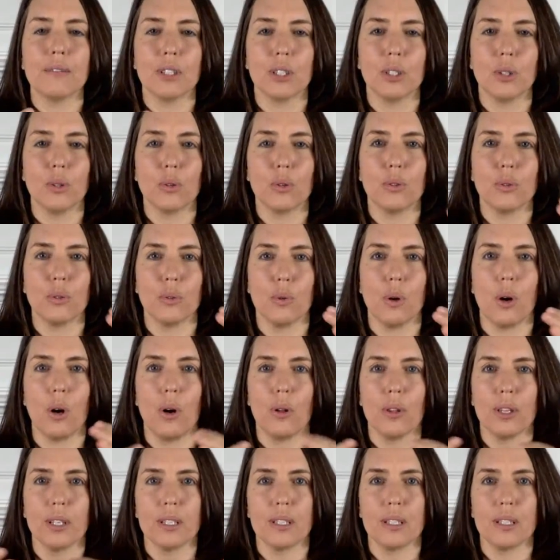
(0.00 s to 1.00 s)
you're going to have to
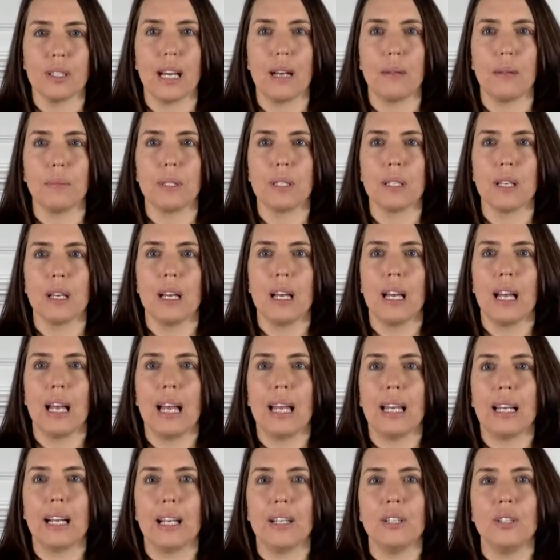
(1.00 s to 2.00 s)
go through all the
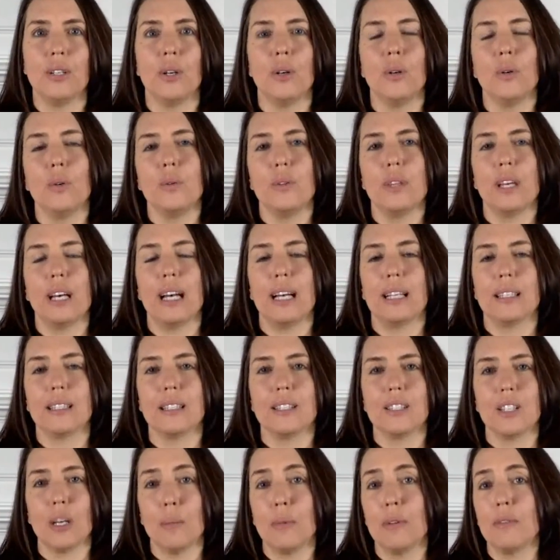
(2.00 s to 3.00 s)
steps. And I know
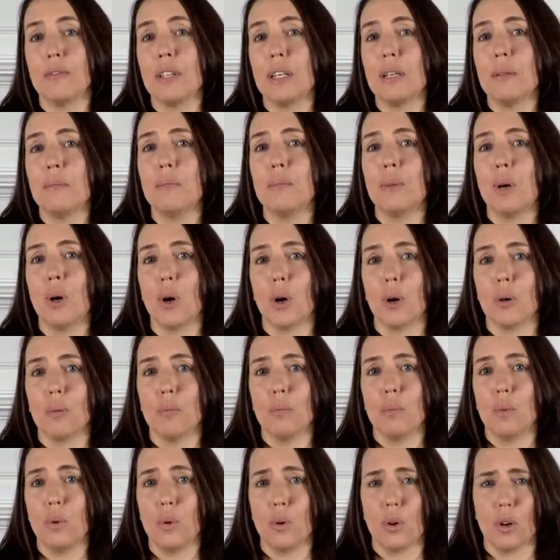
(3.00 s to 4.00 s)
that some of them
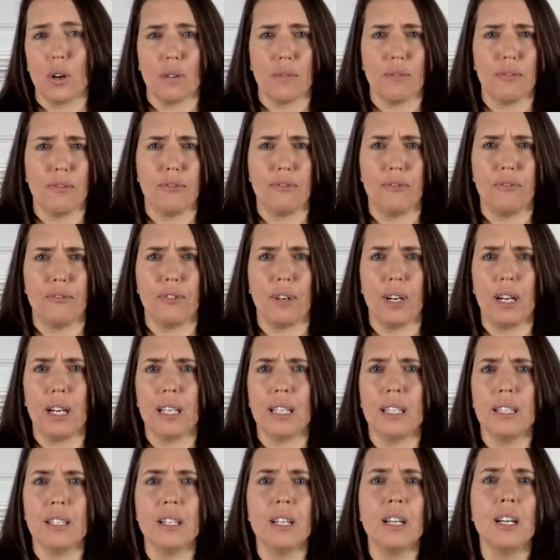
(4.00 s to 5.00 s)
are more
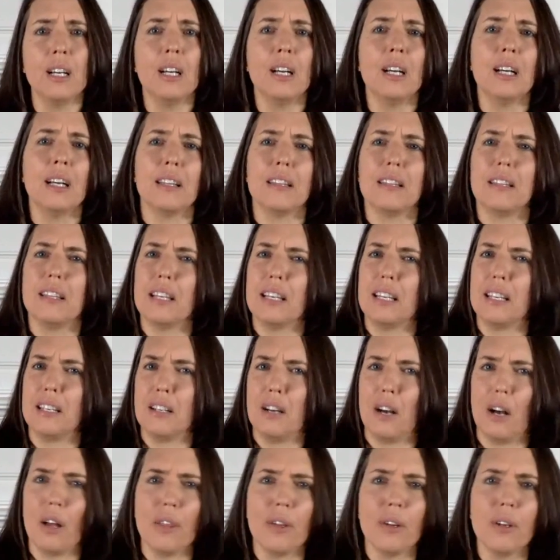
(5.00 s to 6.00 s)
fun than
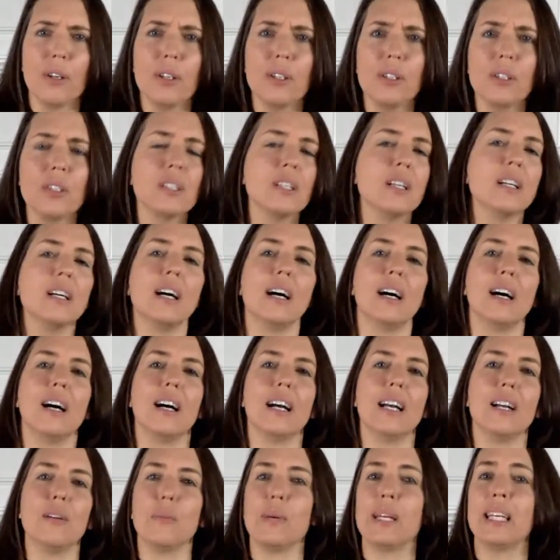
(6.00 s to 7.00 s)
others,
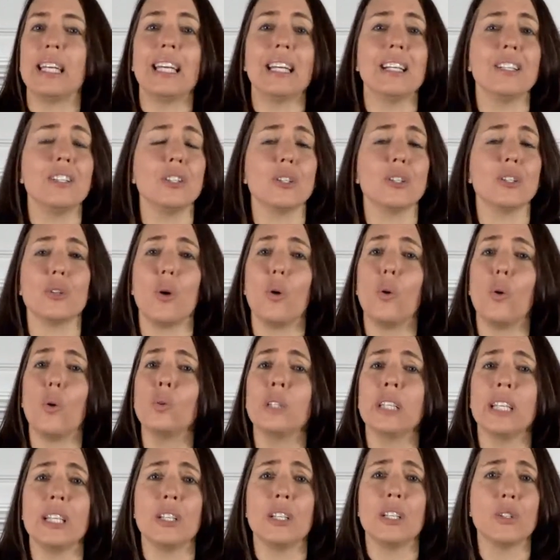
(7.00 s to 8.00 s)
and we can't just
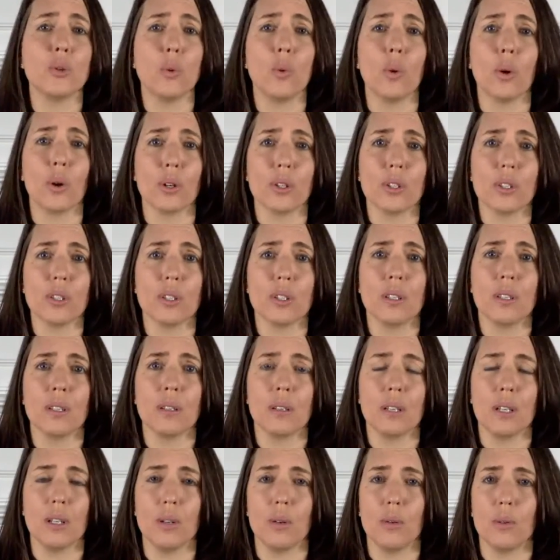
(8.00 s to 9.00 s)
only source.
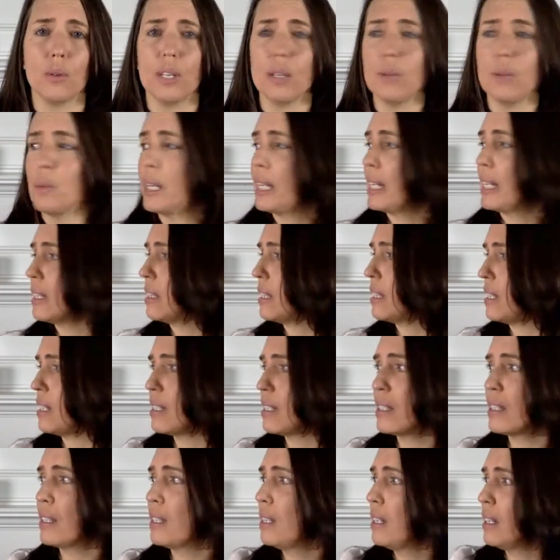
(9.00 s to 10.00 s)
You know, then we get
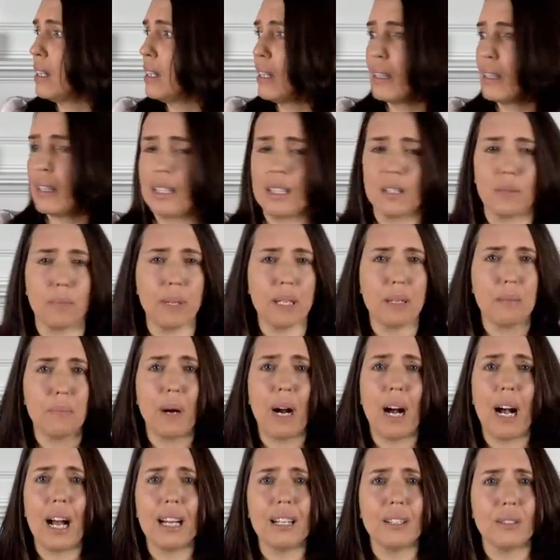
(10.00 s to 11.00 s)
these big
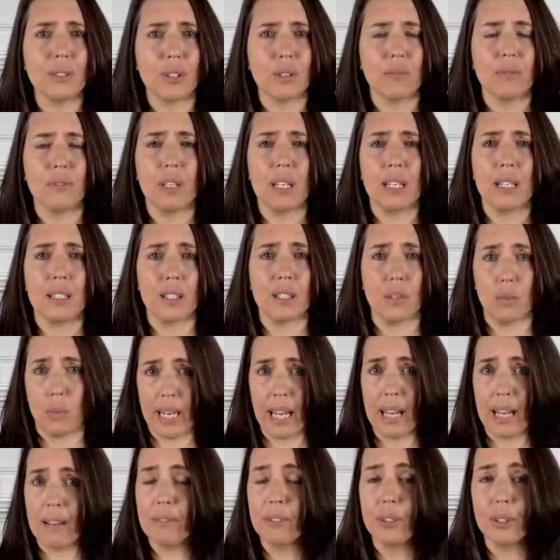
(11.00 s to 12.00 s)
piles of things that
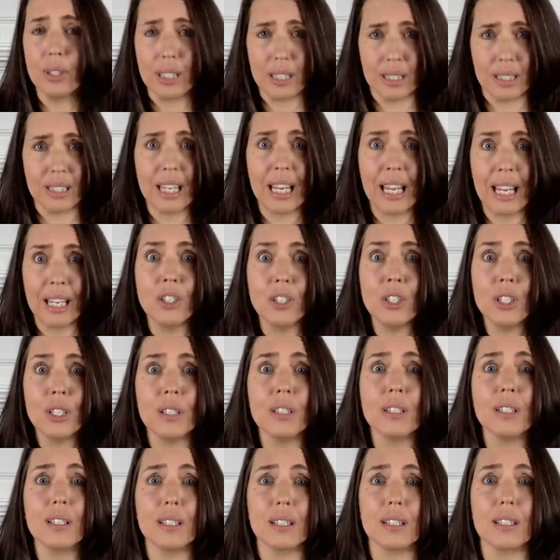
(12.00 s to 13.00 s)
we have good
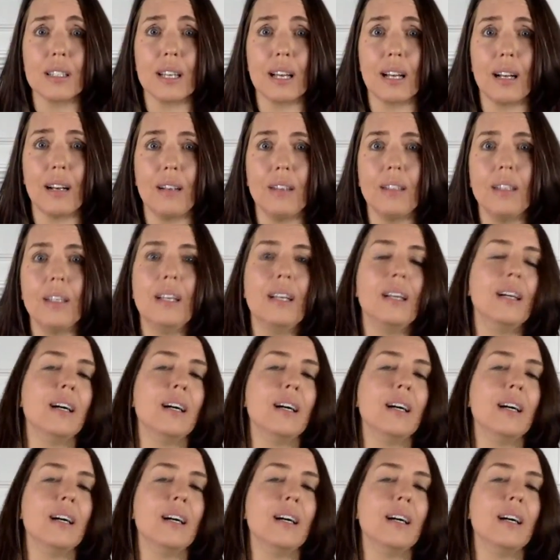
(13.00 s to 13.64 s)
intentions to sell,